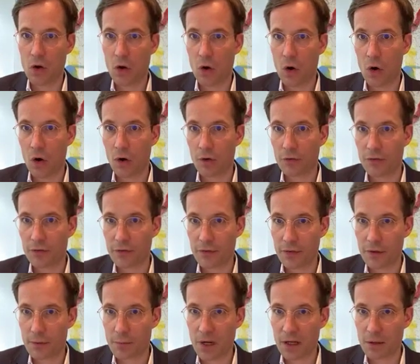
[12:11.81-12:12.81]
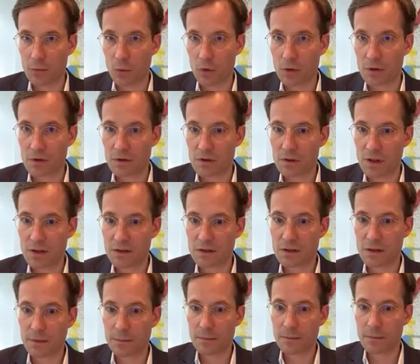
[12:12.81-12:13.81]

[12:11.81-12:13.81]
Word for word: of the Bretton Woods system.